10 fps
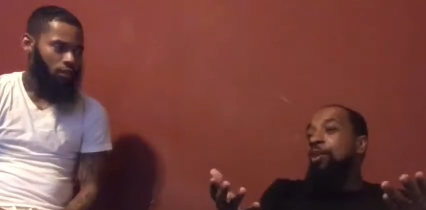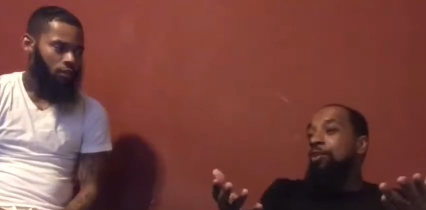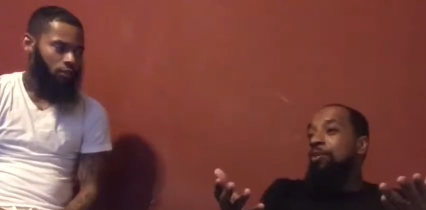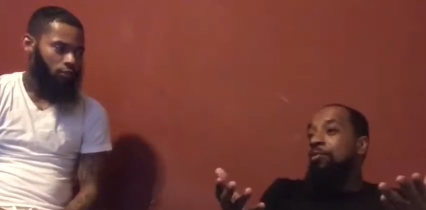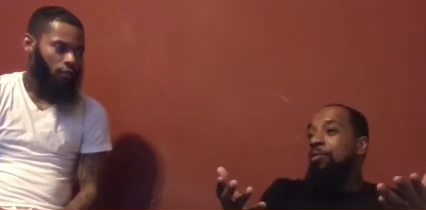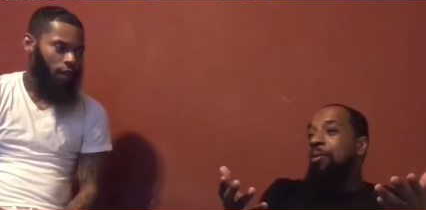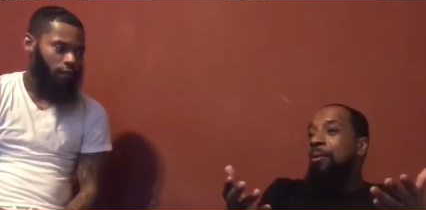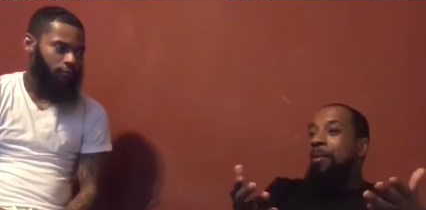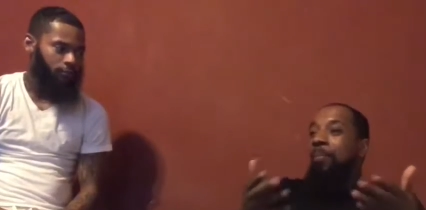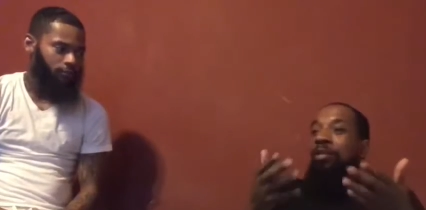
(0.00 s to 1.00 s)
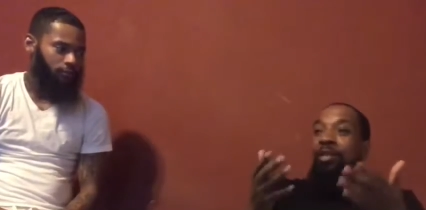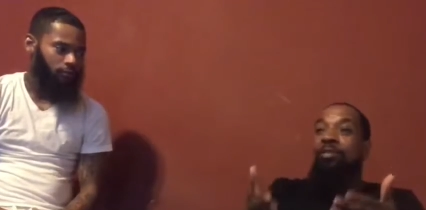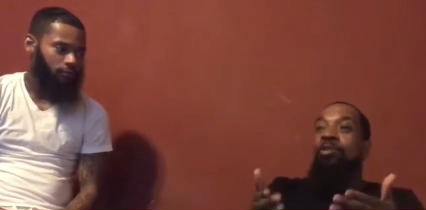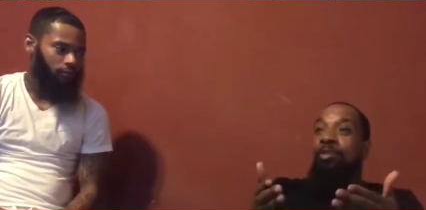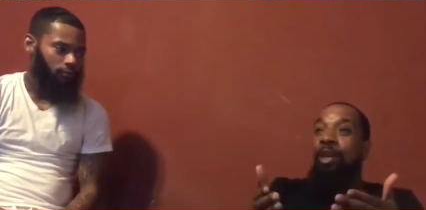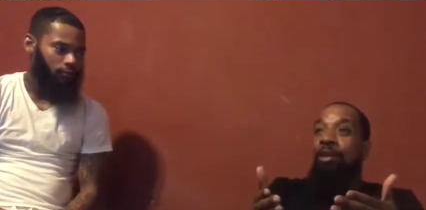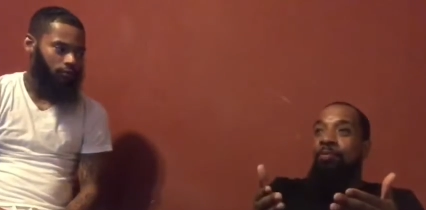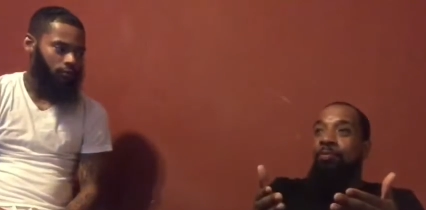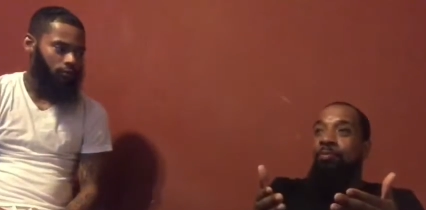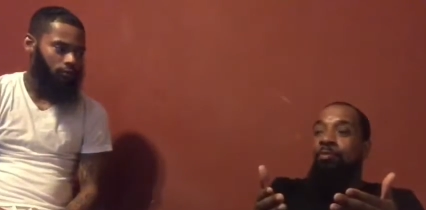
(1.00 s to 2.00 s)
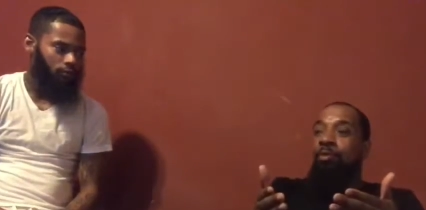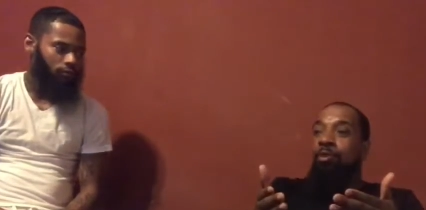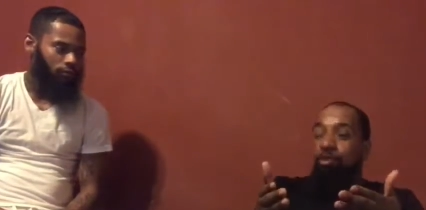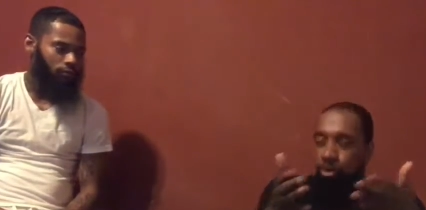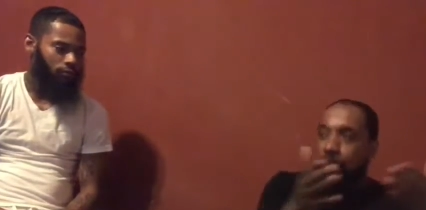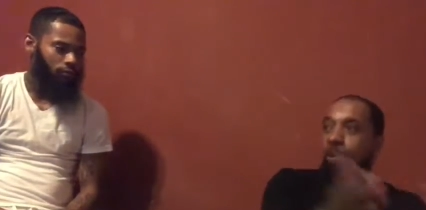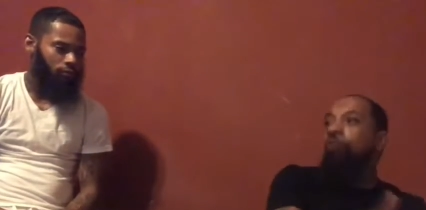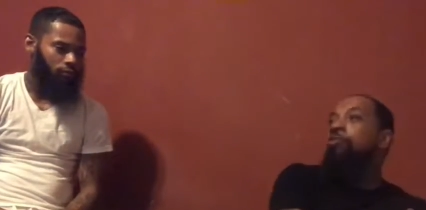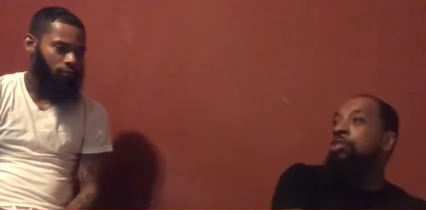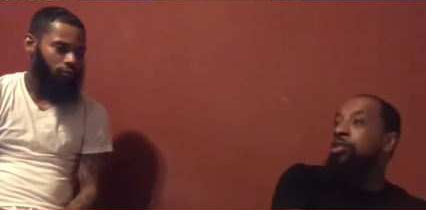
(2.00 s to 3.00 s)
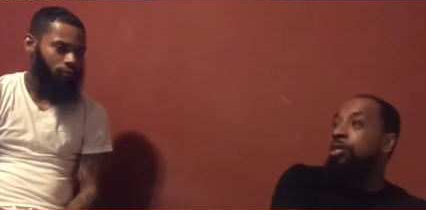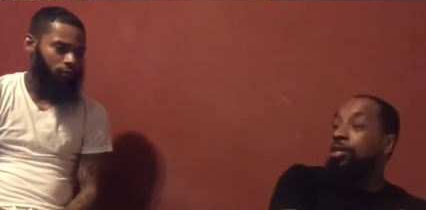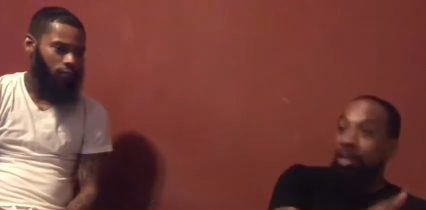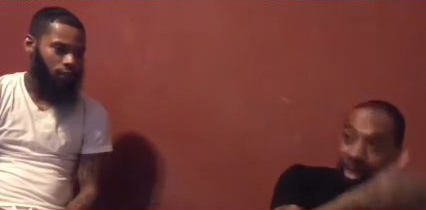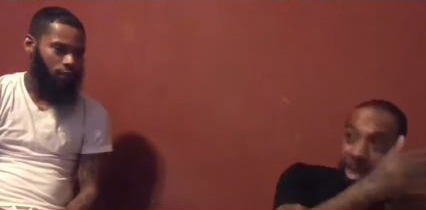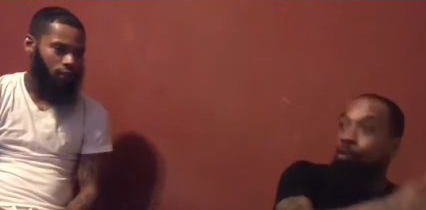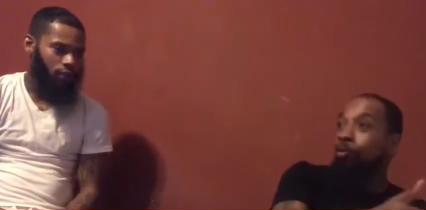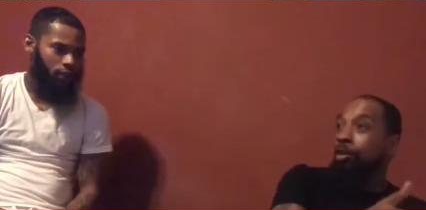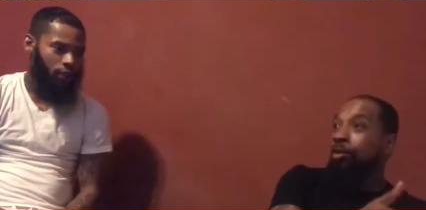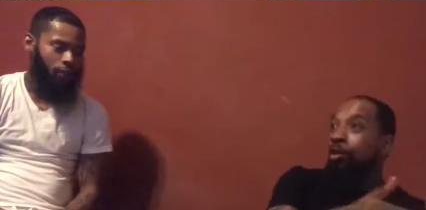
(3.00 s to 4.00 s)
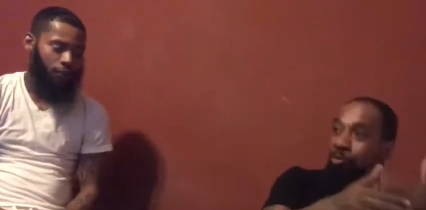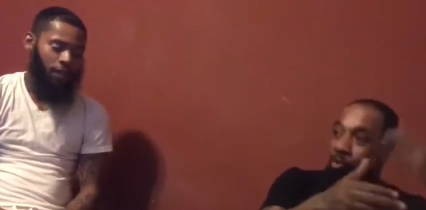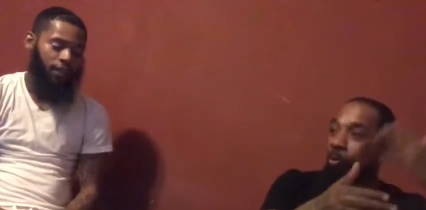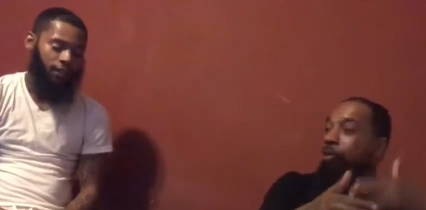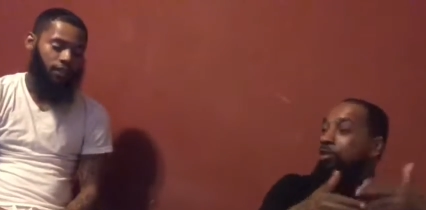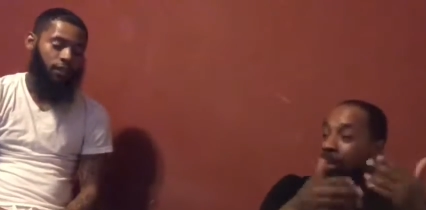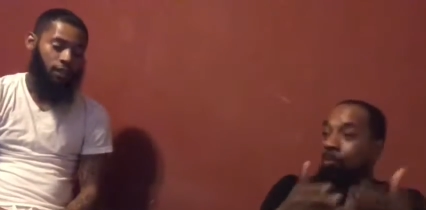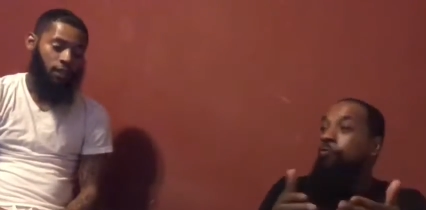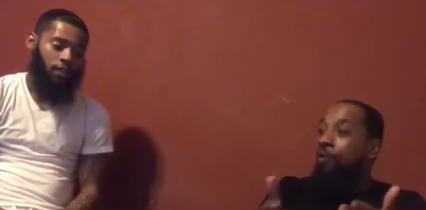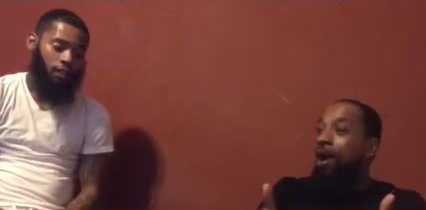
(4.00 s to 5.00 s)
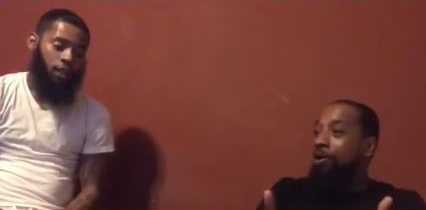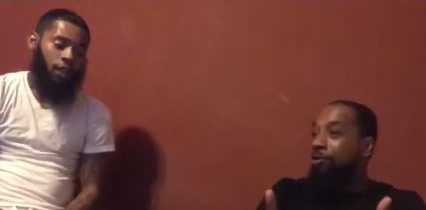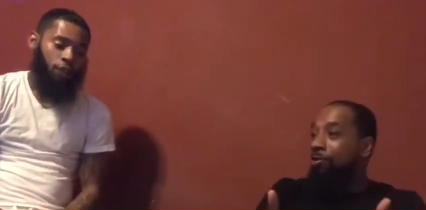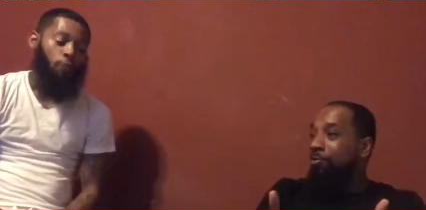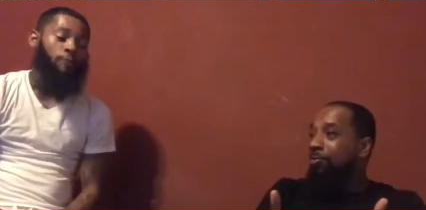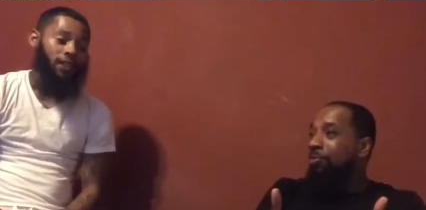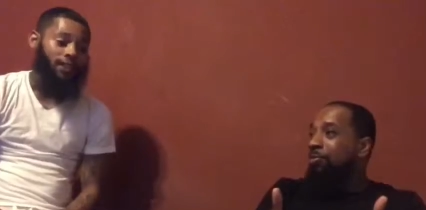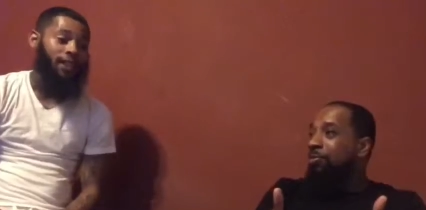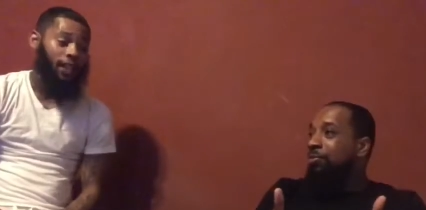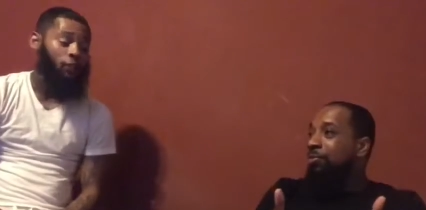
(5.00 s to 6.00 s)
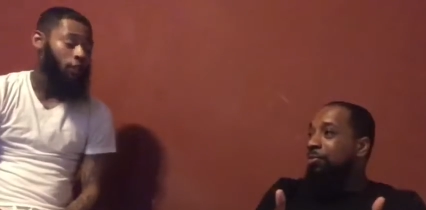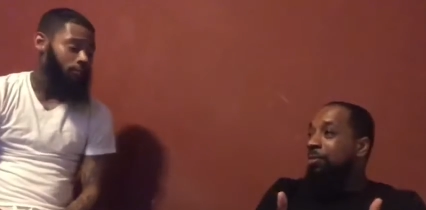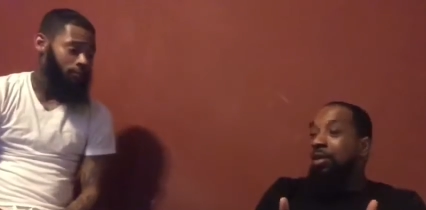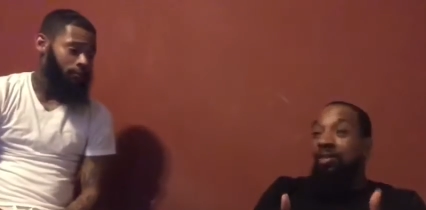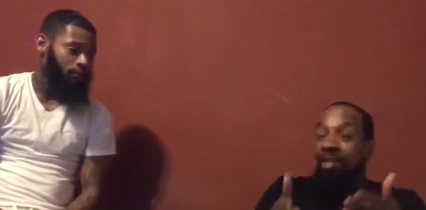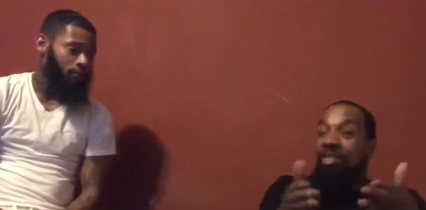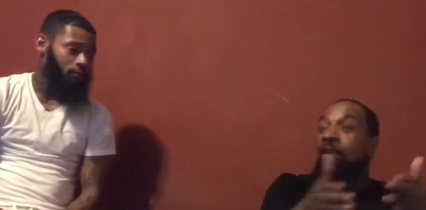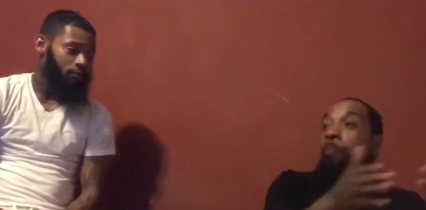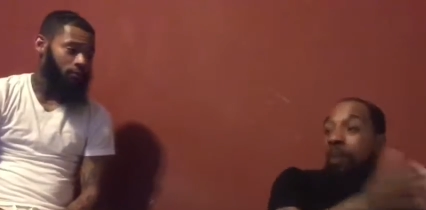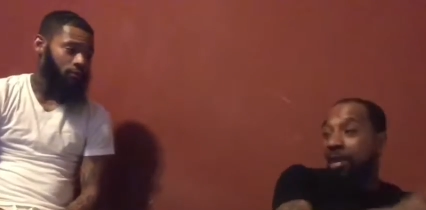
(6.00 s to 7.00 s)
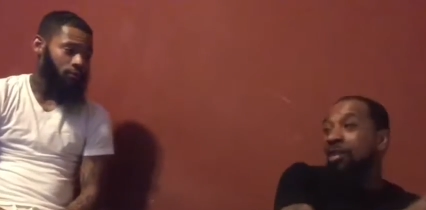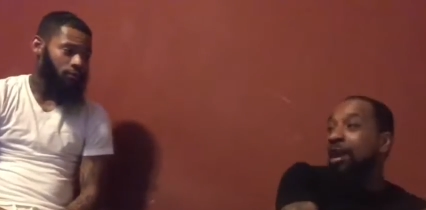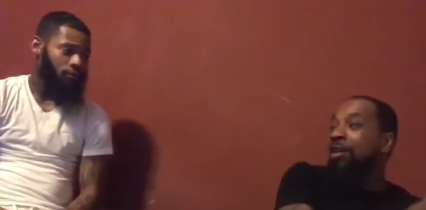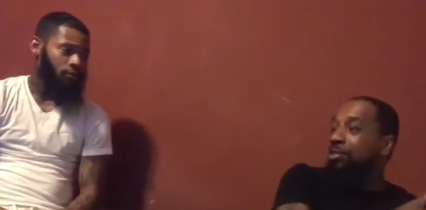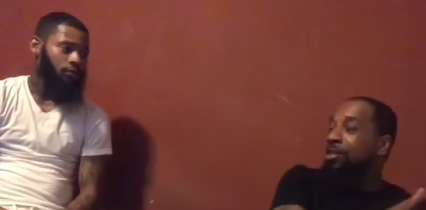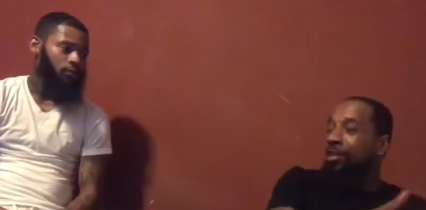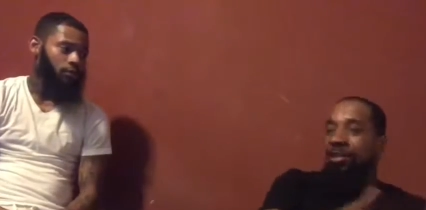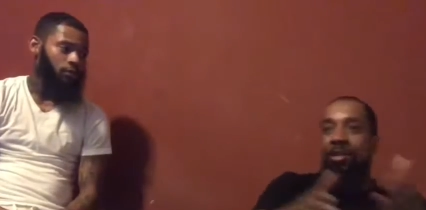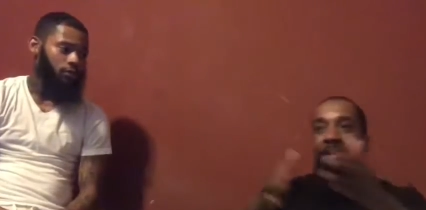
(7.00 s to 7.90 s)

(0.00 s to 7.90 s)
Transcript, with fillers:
Speaker 1: right now. Right. But at the end of the day, you burnt this nigga. Literally. Period. You burnt set him on fire. You meant to kill him. This is a petty ass nigga